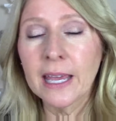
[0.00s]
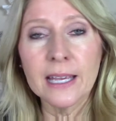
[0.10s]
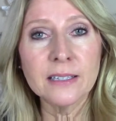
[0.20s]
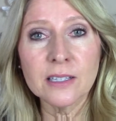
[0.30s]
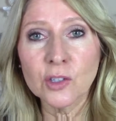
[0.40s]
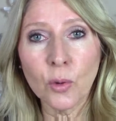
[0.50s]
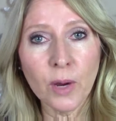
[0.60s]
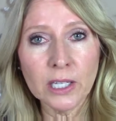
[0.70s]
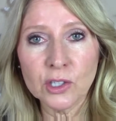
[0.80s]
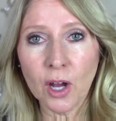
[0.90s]
It does a
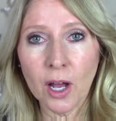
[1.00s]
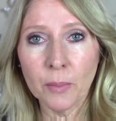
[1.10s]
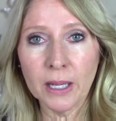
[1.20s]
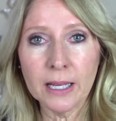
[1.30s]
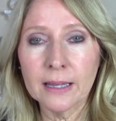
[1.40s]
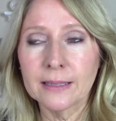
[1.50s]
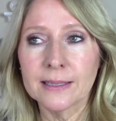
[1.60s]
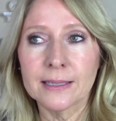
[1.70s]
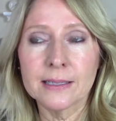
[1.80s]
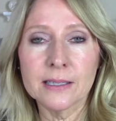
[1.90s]
great job in
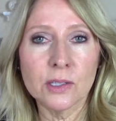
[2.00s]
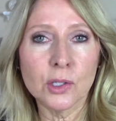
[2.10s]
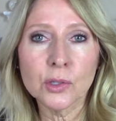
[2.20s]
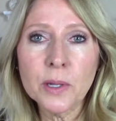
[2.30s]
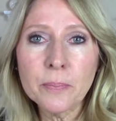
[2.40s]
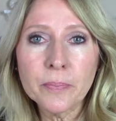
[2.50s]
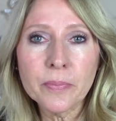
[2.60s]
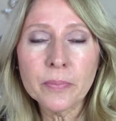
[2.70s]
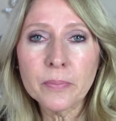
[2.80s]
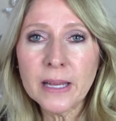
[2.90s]
cleansing. It doesn't strip
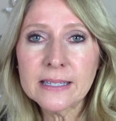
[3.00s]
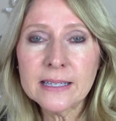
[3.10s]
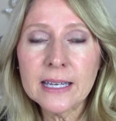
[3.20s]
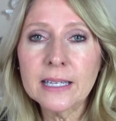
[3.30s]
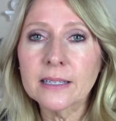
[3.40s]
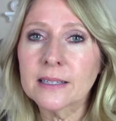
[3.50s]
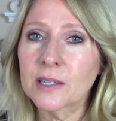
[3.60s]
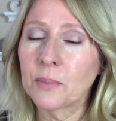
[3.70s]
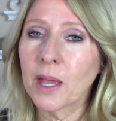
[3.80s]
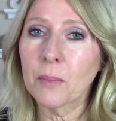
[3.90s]
my skin. It
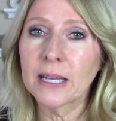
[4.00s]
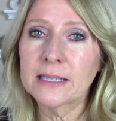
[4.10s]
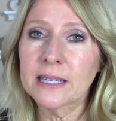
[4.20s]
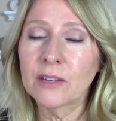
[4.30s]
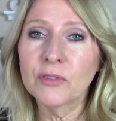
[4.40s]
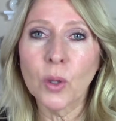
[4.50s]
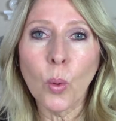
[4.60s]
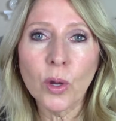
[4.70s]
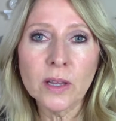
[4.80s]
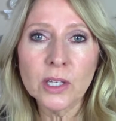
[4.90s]
doesn't make my skin feel
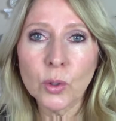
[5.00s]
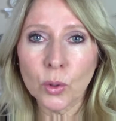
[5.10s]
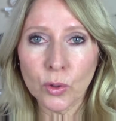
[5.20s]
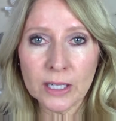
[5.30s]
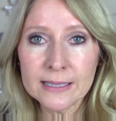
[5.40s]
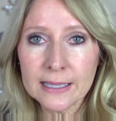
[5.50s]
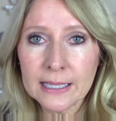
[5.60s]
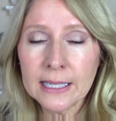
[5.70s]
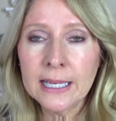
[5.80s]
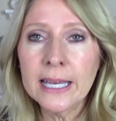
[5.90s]
oily or
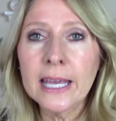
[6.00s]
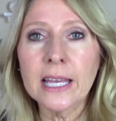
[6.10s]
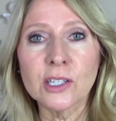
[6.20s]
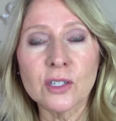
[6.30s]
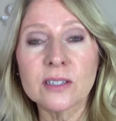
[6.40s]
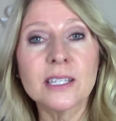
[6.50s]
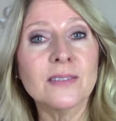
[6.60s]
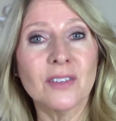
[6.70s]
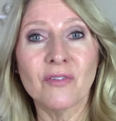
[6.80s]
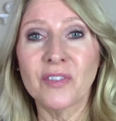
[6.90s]
greasy. It just leaves
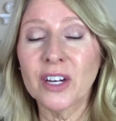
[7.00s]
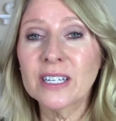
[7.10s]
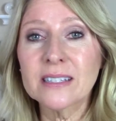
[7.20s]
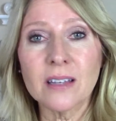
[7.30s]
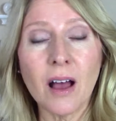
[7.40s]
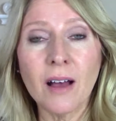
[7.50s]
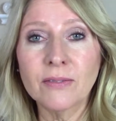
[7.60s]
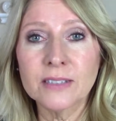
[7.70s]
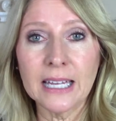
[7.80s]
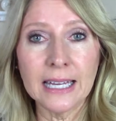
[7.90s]
it very
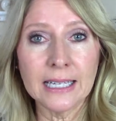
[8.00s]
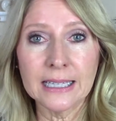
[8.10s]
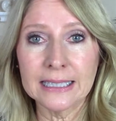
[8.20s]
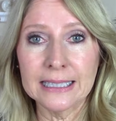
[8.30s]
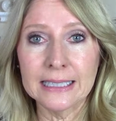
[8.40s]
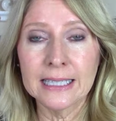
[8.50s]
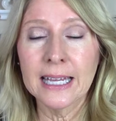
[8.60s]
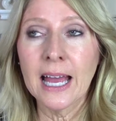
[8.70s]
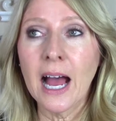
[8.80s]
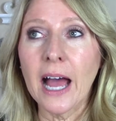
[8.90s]
soft and clean.
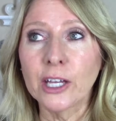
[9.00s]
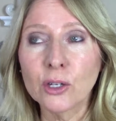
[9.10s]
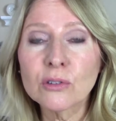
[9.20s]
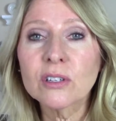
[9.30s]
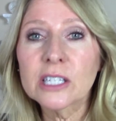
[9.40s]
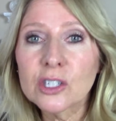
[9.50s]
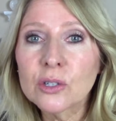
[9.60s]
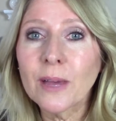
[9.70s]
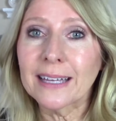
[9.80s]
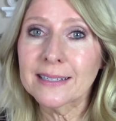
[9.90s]
I usually
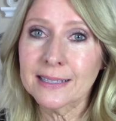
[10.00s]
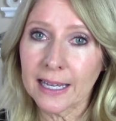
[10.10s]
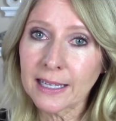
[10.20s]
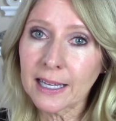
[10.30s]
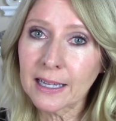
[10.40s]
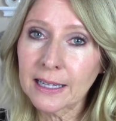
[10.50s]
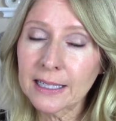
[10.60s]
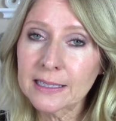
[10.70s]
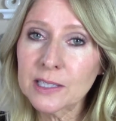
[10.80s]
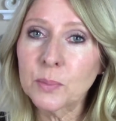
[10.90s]
do a second
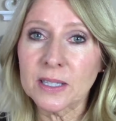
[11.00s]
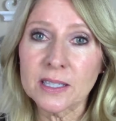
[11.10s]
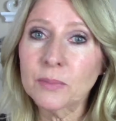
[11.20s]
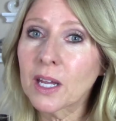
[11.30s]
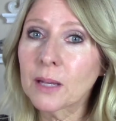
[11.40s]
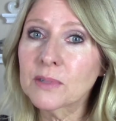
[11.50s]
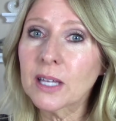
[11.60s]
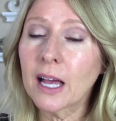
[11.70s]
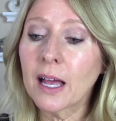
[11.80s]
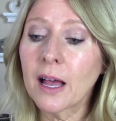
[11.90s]
cleanse, but sometimes
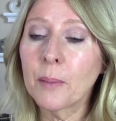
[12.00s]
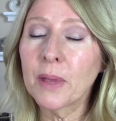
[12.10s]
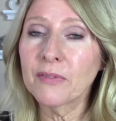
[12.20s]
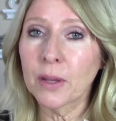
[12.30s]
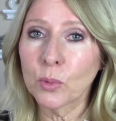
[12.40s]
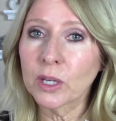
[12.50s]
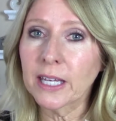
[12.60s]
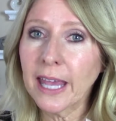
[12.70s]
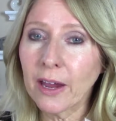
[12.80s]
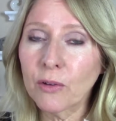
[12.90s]
if I'm really
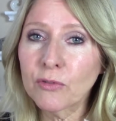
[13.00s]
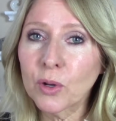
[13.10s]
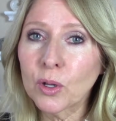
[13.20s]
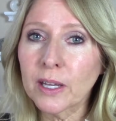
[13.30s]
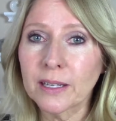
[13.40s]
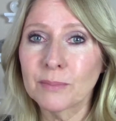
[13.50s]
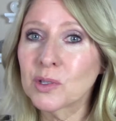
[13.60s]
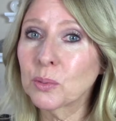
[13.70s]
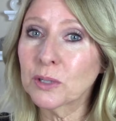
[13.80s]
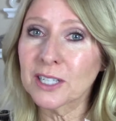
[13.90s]
careful and I'm
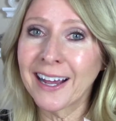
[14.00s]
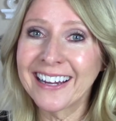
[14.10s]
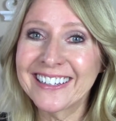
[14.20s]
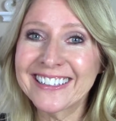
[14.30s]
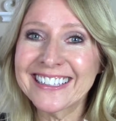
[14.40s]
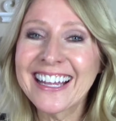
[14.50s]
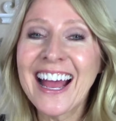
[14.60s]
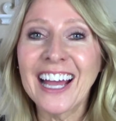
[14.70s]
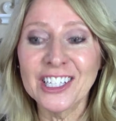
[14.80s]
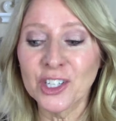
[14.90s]
super tired,
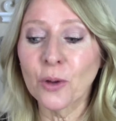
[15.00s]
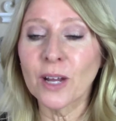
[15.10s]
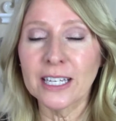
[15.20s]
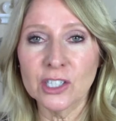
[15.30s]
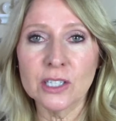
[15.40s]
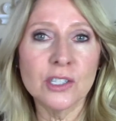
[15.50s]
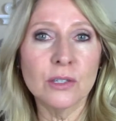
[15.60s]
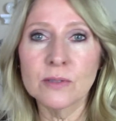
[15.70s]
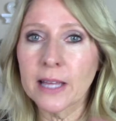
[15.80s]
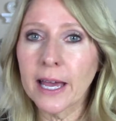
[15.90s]
I don't. I just
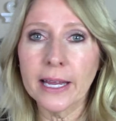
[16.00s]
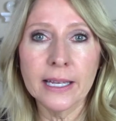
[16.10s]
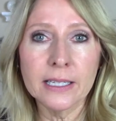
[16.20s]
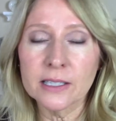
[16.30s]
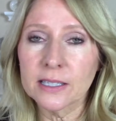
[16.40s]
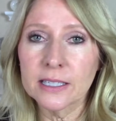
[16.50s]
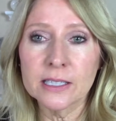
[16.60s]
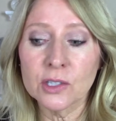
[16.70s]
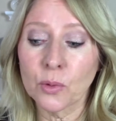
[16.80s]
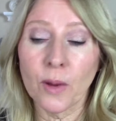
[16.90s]
use that, and
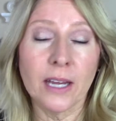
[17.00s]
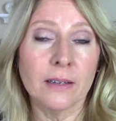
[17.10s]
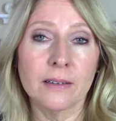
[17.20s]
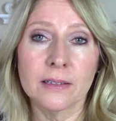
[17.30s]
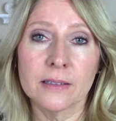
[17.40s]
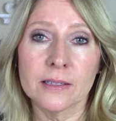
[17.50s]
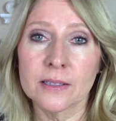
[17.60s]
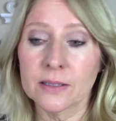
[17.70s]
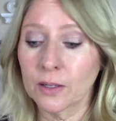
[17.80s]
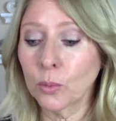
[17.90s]
it's great. It
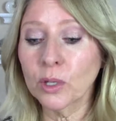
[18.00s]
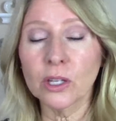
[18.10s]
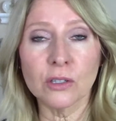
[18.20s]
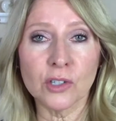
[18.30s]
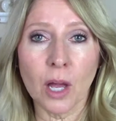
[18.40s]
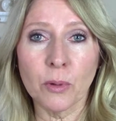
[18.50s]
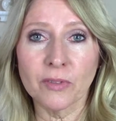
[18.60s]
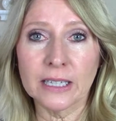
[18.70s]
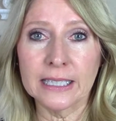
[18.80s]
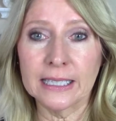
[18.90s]
does a really good job of
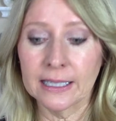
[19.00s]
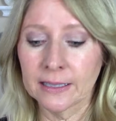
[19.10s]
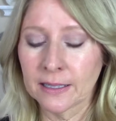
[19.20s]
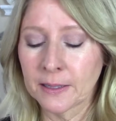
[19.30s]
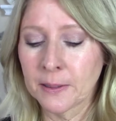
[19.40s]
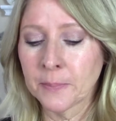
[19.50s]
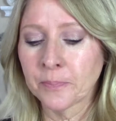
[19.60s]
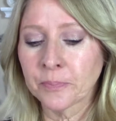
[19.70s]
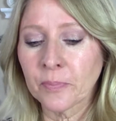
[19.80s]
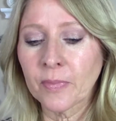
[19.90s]
cleaning.
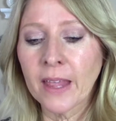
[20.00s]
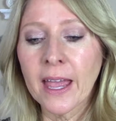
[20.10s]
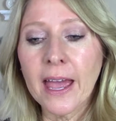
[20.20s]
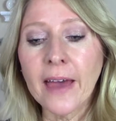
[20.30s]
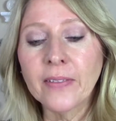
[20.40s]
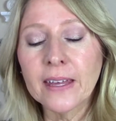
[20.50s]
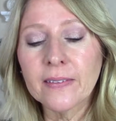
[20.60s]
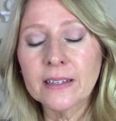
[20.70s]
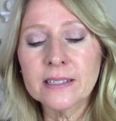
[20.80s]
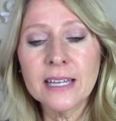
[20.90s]
And then
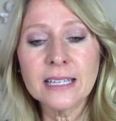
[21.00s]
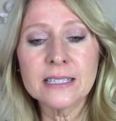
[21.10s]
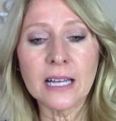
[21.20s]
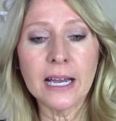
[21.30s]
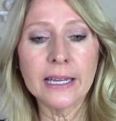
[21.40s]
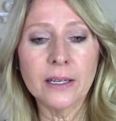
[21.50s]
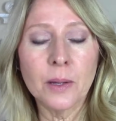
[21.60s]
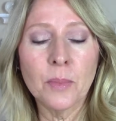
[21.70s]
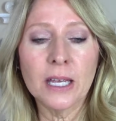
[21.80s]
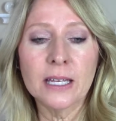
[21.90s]
this next
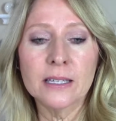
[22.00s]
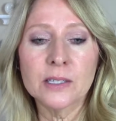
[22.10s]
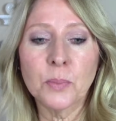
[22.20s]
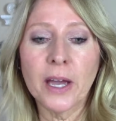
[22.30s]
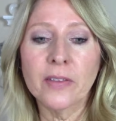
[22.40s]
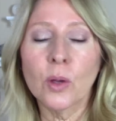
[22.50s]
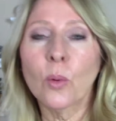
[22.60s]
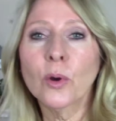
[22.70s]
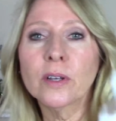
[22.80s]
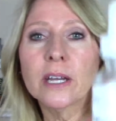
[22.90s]
item is by the
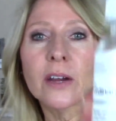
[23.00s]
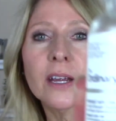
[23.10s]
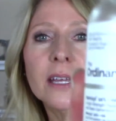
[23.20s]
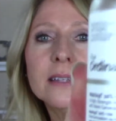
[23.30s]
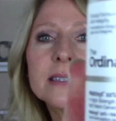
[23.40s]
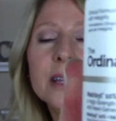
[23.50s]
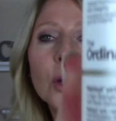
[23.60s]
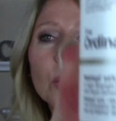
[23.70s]
Ordinary. It's their